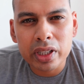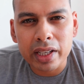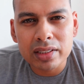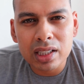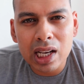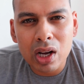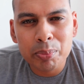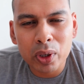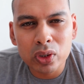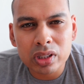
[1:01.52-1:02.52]
days ago I
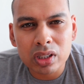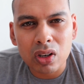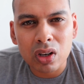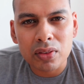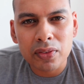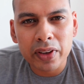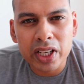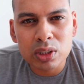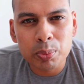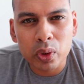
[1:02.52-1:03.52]
posted on
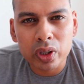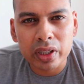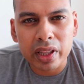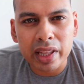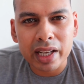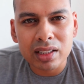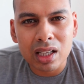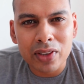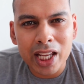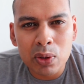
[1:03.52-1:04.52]
Facebook that
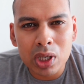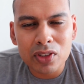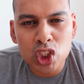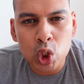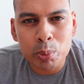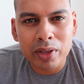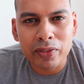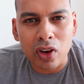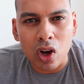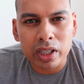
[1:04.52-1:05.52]
if anyone ever saw me
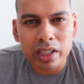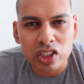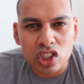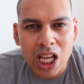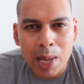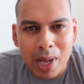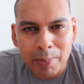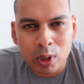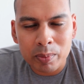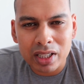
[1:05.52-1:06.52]
vlogging, they should come
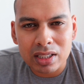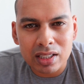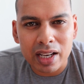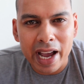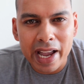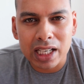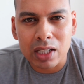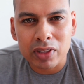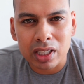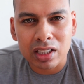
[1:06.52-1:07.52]
up to me and say hi, and
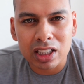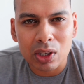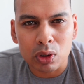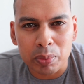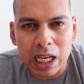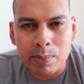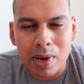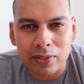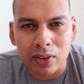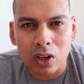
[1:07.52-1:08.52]
if they did, they would be in
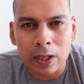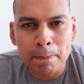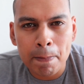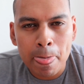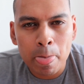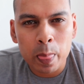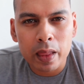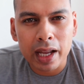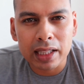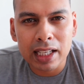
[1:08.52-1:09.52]
my vlog.
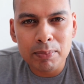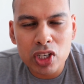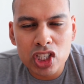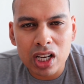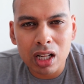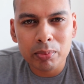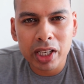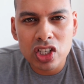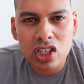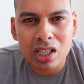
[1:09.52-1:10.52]
And then Michelle
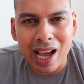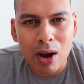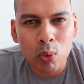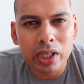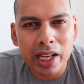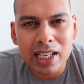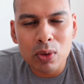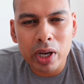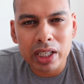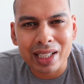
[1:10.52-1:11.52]
mentioned, how would
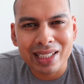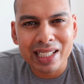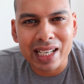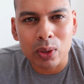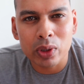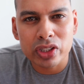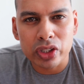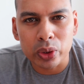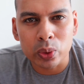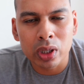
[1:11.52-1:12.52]
anyone really know it's
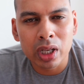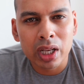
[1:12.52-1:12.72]
you